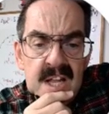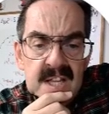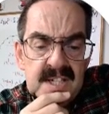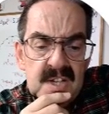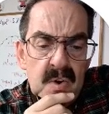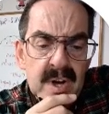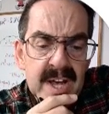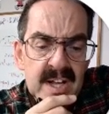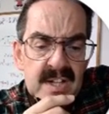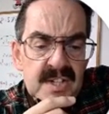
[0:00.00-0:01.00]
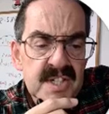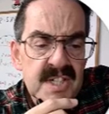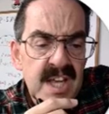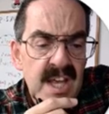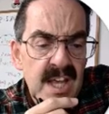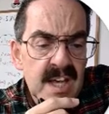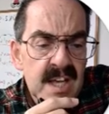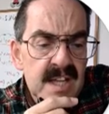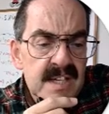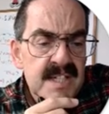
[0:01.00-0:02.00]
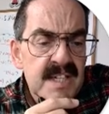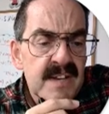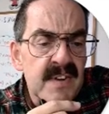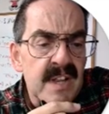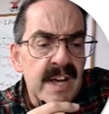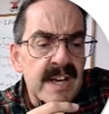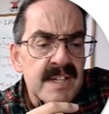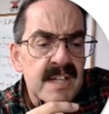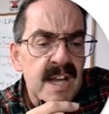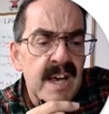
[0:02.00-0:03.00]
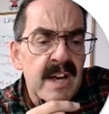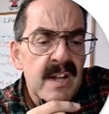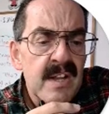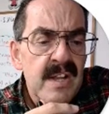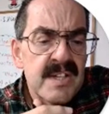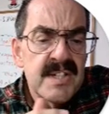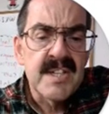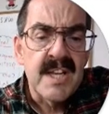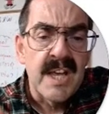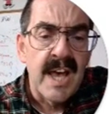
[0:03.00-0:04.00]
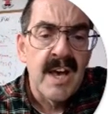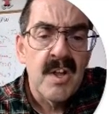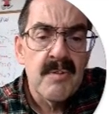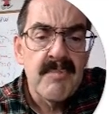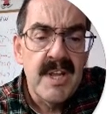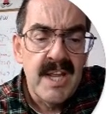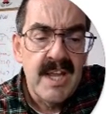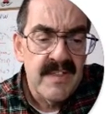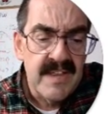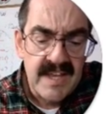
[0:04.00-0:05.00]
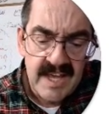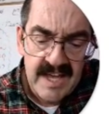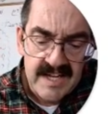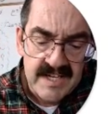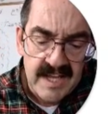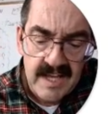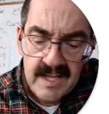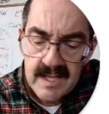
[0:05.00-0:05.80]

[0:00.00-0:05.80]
Let's go LZ. Let's see if it likes LZ. L meaning the ending.